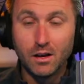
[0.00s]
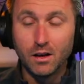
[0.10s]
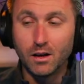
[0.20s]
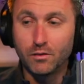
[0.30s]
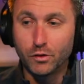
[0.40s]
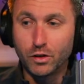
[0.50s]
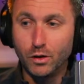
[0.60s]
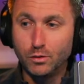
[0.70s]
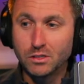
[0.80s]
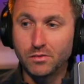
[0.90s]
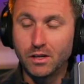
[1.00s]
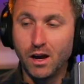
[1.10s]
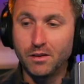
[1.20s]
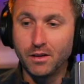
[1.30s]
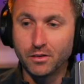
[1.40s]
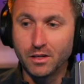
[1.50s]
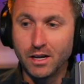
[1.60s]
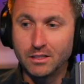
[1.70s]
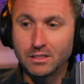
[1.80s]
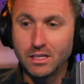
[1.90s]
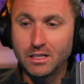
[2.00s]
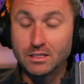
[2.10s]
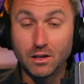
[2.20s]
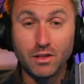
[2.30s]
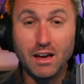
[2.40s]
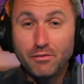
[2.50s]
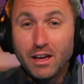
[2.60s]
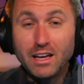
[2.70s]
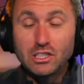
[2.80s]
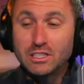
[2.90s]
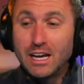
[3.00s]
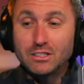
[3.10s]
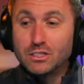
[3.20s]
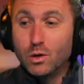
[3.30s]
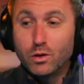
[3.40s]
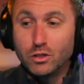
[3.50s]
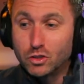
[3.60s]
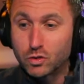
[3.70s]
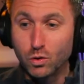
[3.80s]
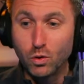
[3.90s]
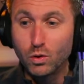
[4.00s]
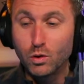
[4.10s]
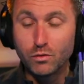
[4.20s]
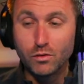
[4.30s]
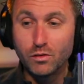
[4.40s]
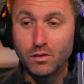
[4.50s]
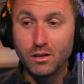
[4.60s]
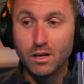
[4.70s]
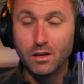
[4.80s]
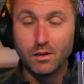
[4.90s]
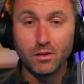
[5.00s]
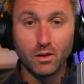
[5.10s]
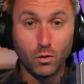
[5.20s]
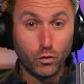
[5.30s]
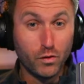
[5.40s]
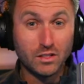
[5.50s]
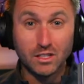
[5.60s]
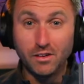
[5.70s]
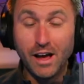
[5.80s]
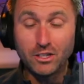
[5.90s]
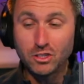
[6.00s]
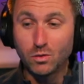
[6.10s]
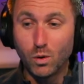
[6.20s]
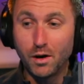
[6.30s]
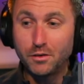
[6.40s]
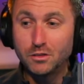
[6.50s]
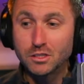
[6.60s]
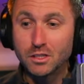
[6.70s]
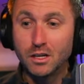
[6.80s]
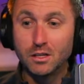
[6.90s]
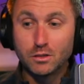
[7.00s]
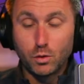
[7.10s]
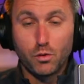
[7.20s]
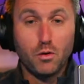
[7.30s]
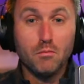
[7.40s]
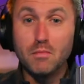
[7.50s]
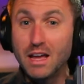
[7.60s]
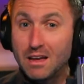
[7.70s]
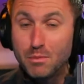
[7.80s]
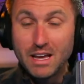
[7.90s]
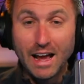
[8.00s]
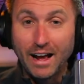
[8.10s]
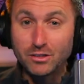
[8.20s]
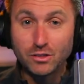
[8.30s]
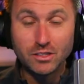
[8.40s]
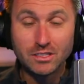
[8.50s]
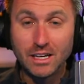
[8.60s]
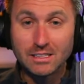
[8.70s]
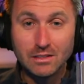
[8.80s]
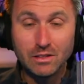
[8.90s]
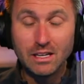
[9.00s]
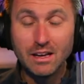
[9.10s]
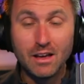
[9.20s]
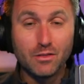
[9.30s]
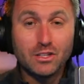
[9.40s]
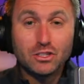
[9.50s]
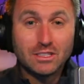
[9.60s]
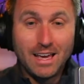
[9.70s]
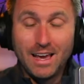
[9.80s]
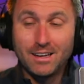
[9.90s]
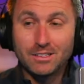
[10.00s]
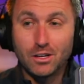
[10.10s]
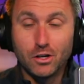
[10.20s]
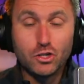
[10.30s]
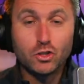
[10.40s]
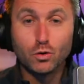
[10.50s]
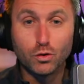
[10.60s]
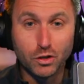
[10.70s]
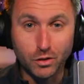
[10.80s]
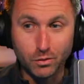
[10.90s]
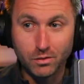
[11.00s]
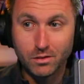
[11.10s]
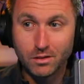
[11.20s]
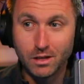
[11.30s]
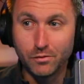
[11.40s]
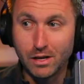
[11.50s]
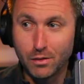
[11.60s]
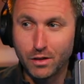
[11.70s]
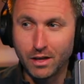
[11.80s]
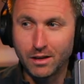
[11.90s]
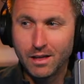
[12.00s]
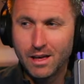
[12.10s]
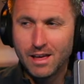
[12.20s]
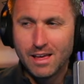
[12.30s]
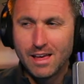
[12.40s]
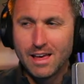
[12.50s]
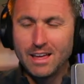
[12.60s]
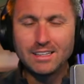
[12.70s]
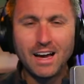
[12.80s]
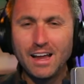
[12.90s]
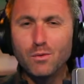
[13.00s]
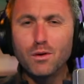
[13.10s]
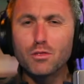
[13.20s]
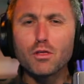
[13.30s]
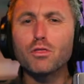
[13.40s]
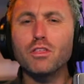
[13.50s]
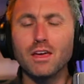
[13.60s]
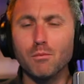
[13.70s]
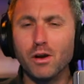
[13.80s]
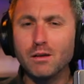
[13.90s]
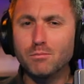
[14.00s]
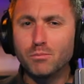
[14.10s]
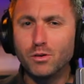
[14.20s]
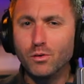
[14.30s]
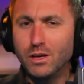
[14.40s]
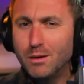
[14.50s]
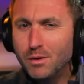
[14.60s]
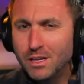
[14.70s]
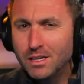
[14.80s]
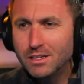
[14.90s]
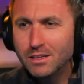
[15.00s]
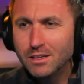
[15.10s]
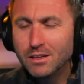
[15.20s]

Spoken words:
of the coast of the continental United States. Now, the FAA just has no control over these international waters, so there may be hazardous activity. They just can't assure you of anything. And kind of with the theme, right? Prohibited,